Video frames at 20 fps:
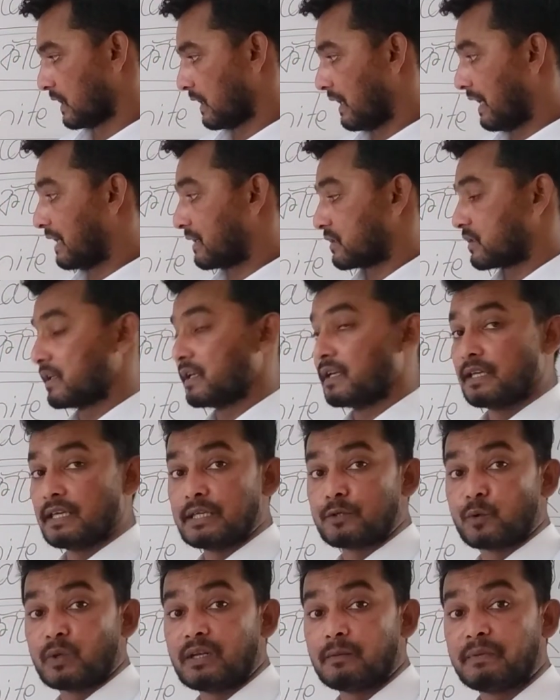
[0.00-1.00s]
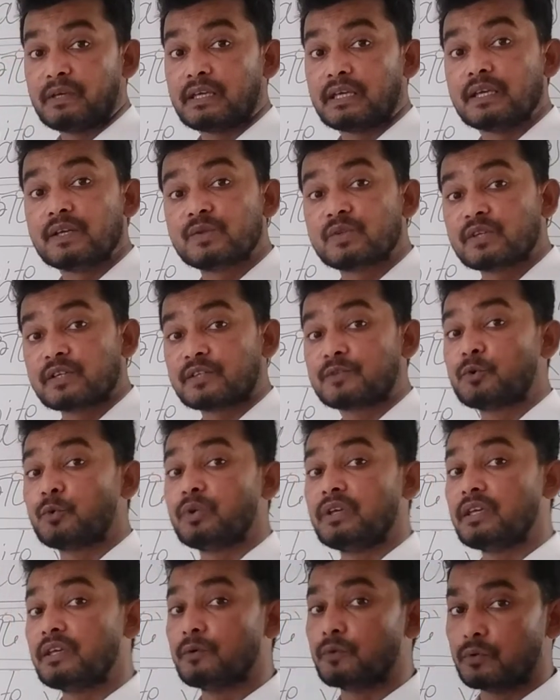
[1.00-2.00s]
and it will be easier to
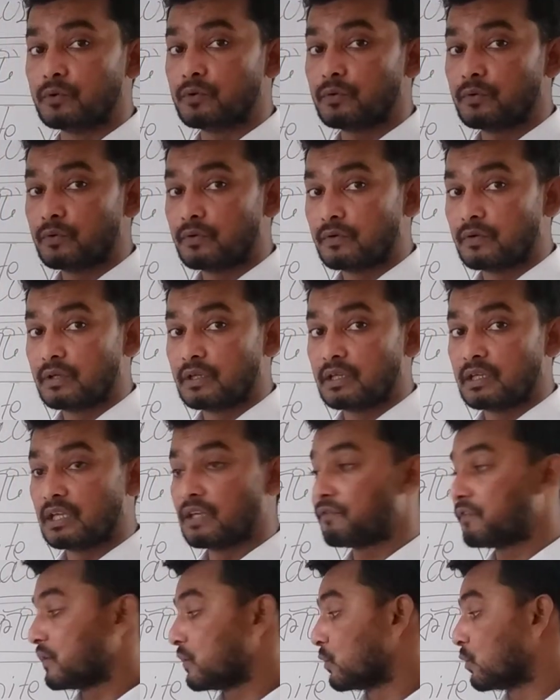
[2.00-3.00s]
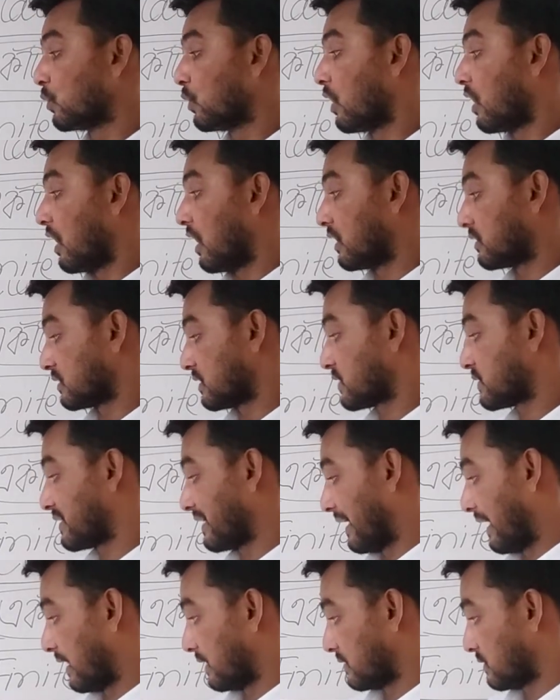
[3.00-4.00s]
you if you
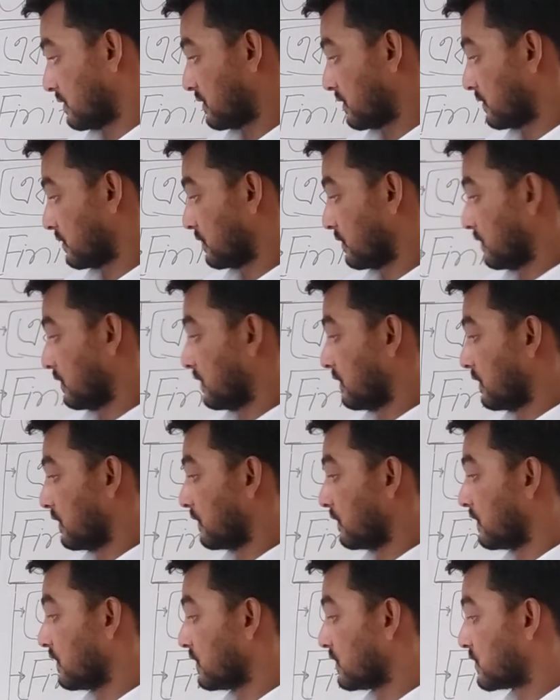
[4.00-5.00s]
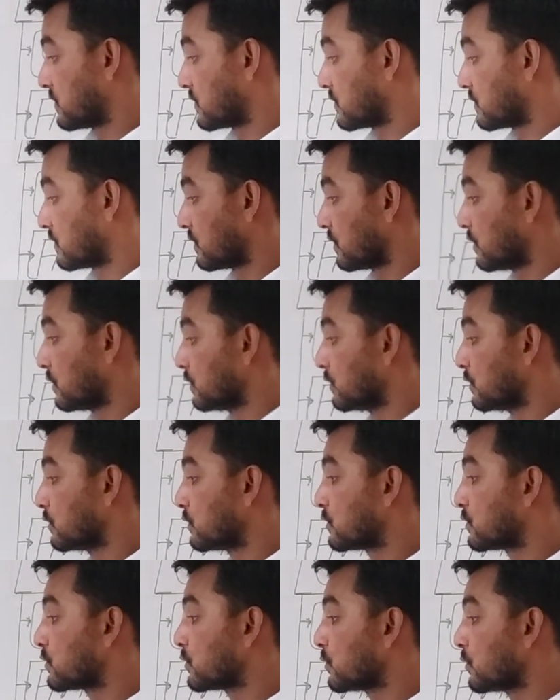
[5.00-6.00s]
understand these
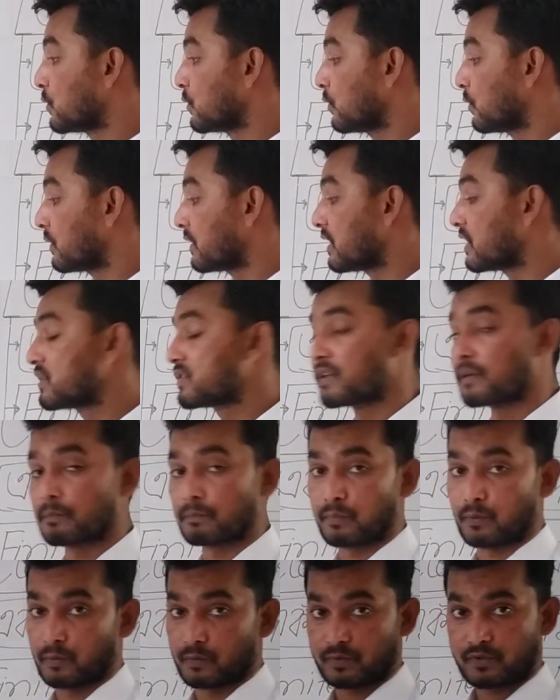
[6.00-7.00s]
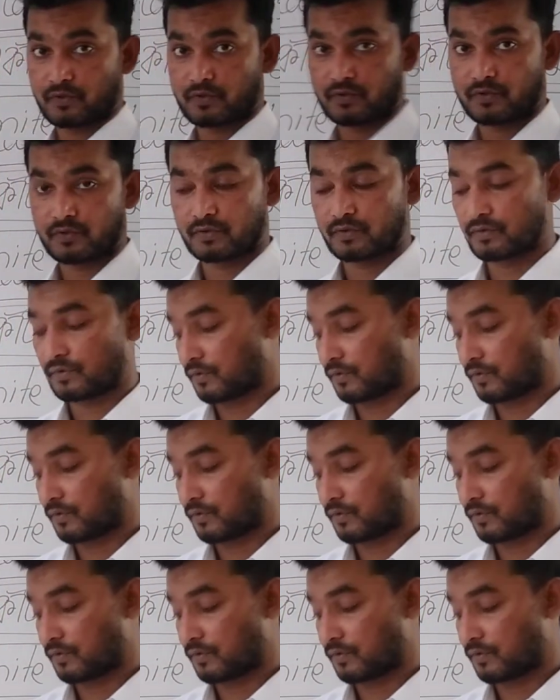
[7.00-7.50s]
two examples.